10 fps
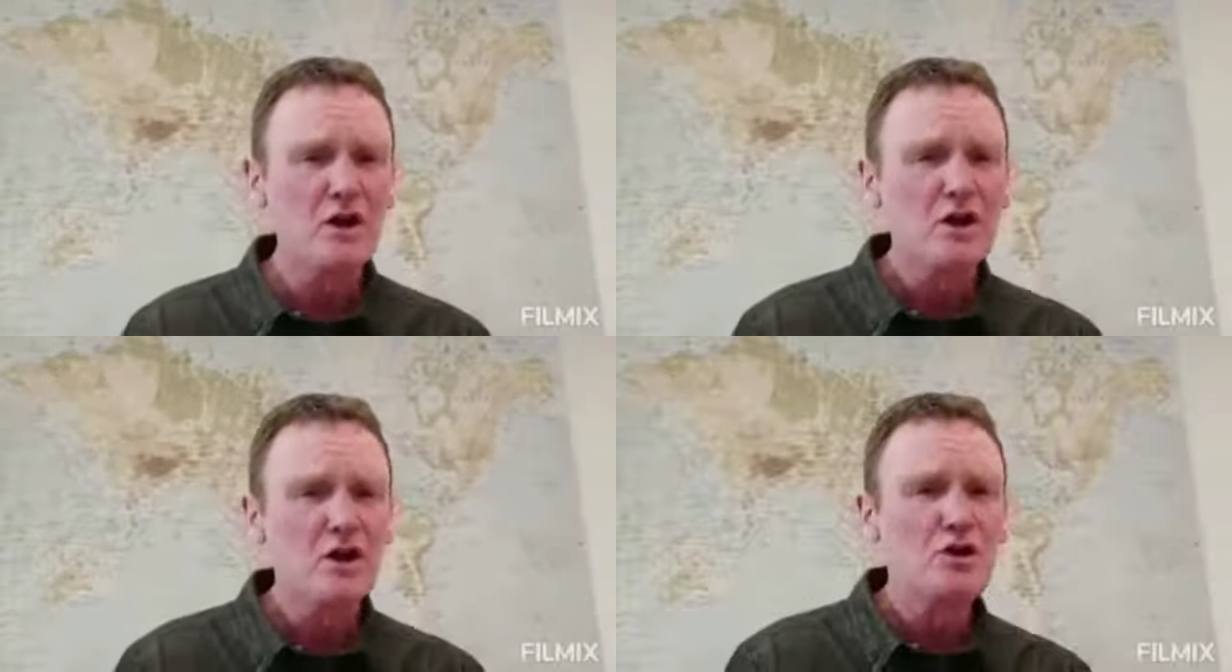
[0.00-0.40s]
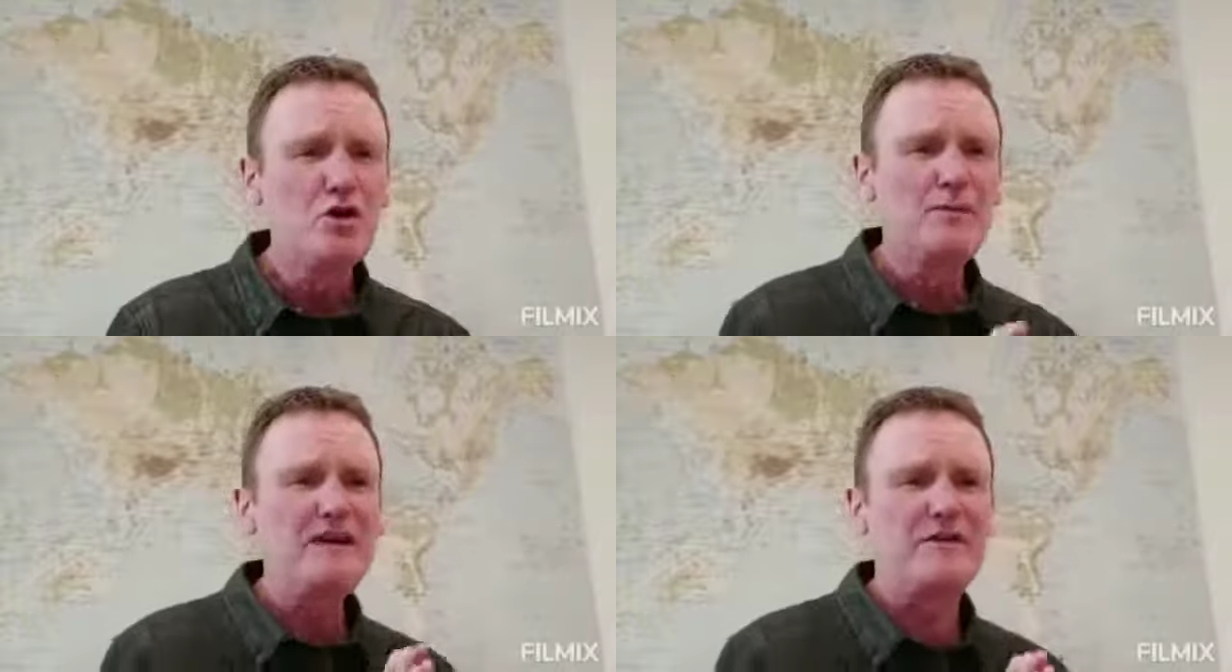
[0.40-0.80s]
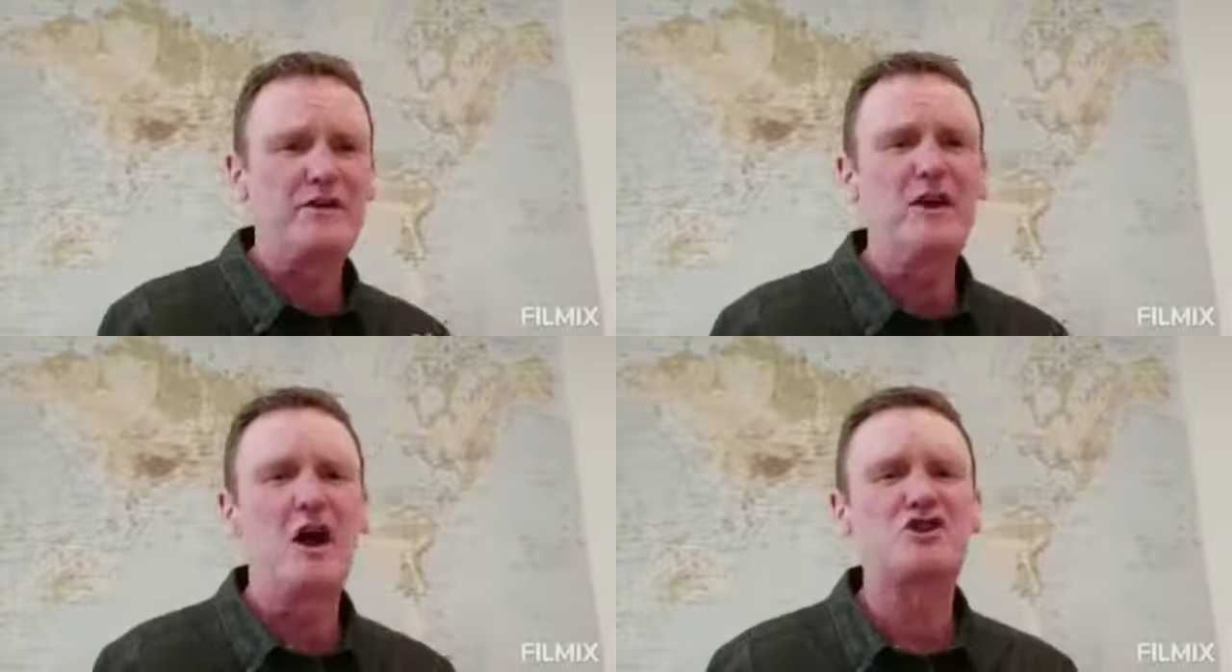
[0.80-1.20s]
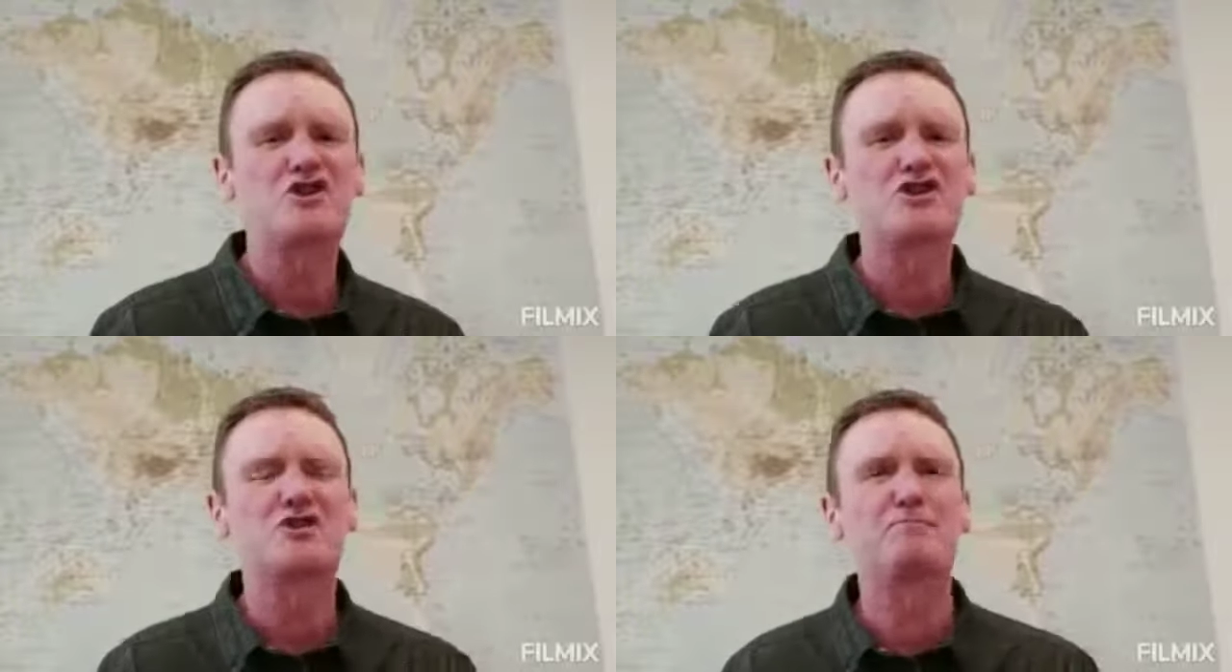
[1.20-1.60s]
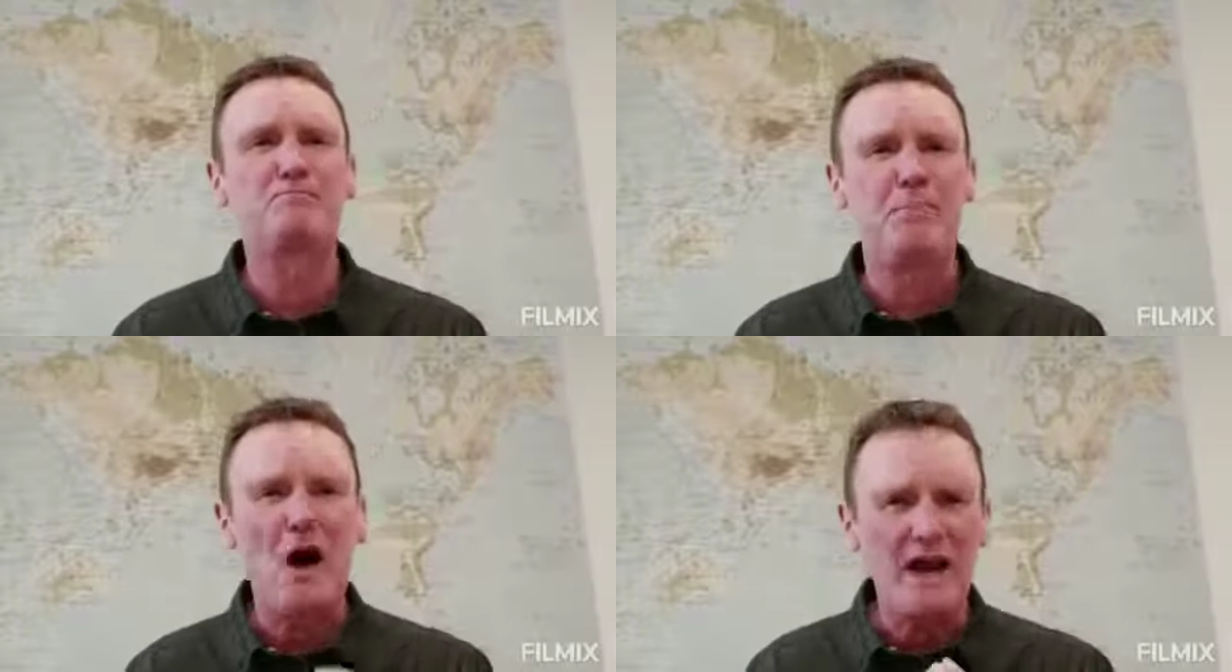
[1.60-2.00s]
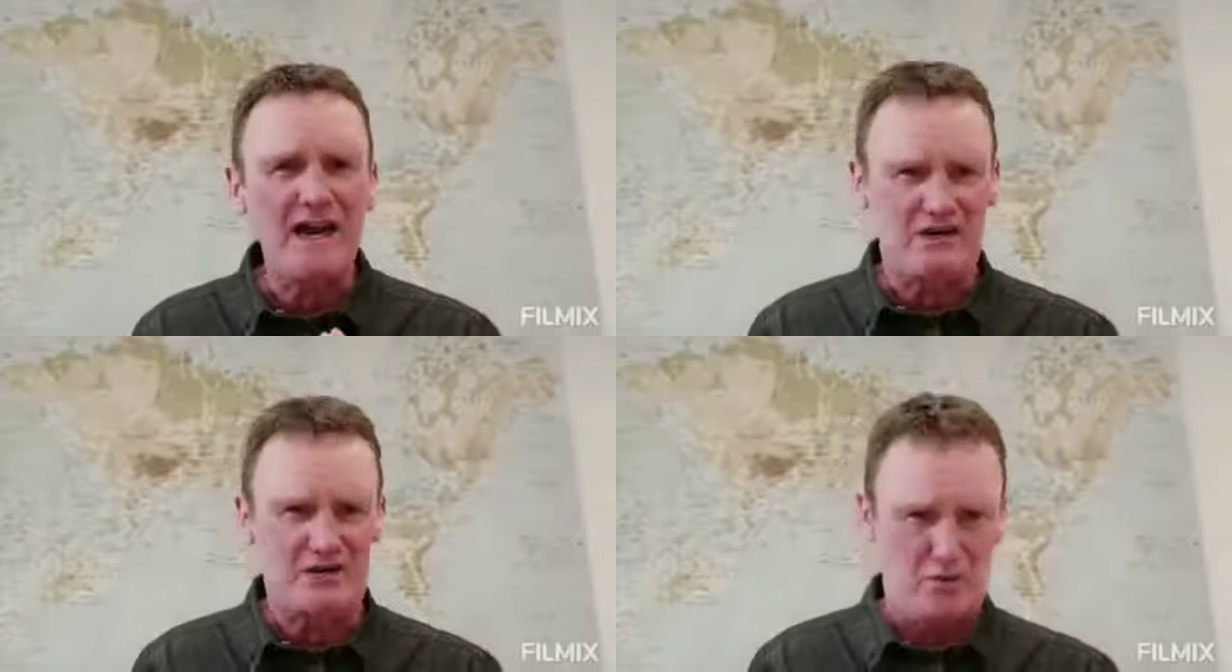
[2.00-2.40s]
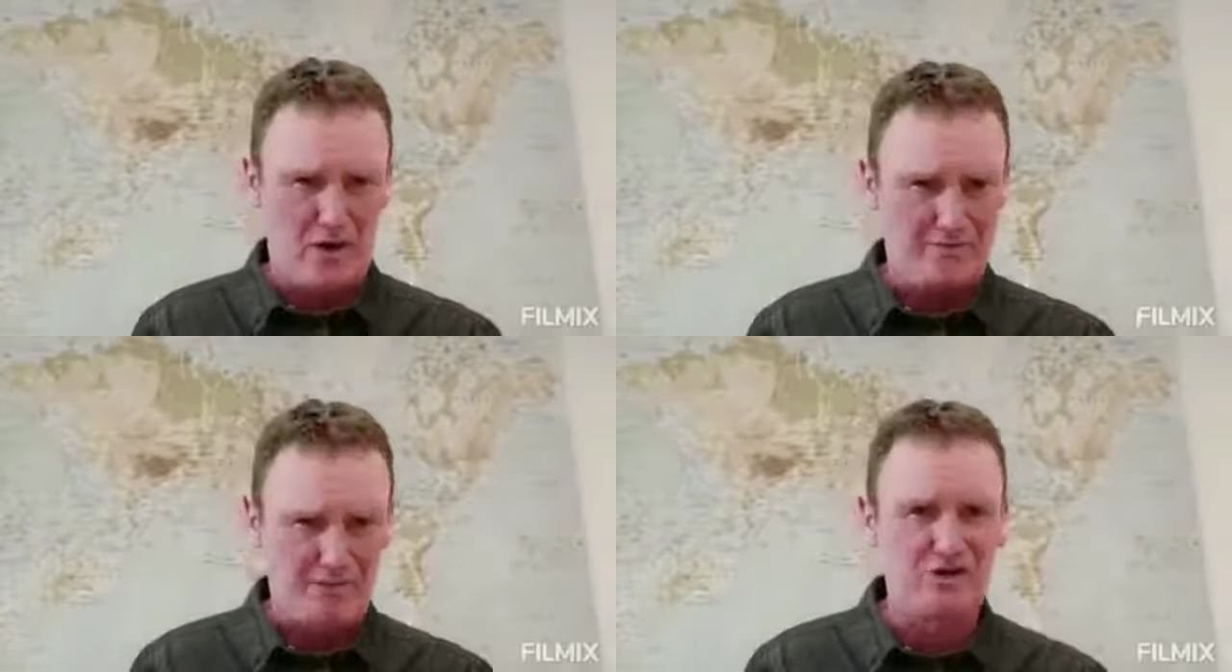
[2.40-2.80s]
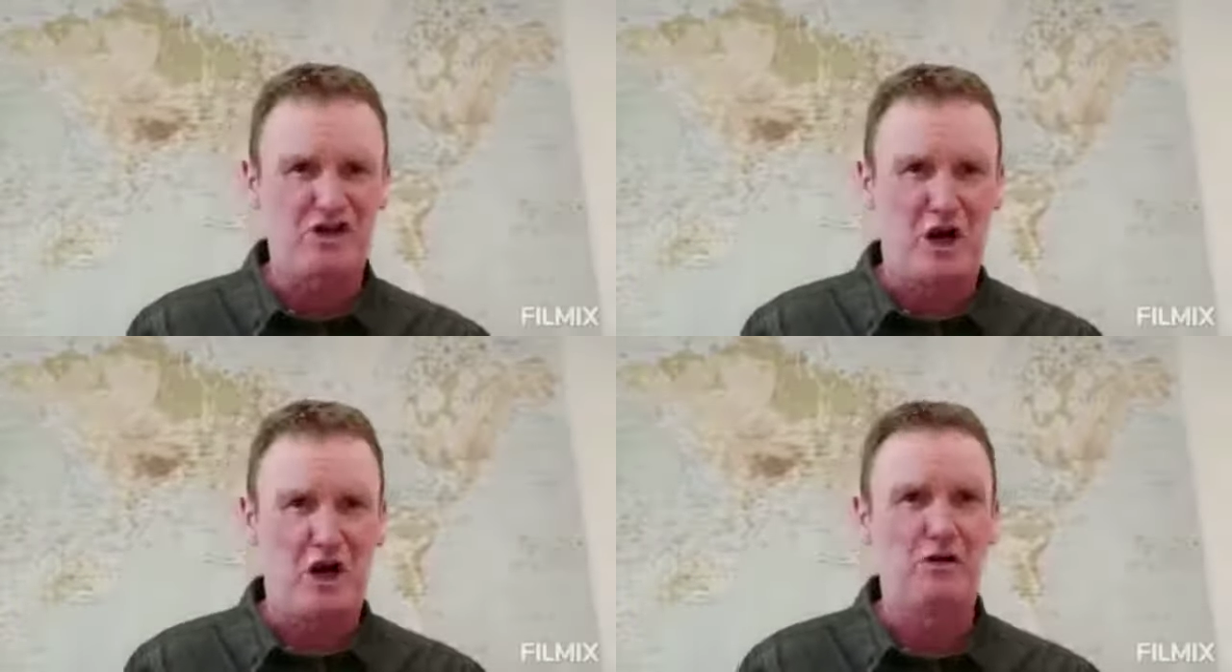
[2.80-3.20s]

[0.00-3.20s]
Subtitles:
You'll be given a spider web chart.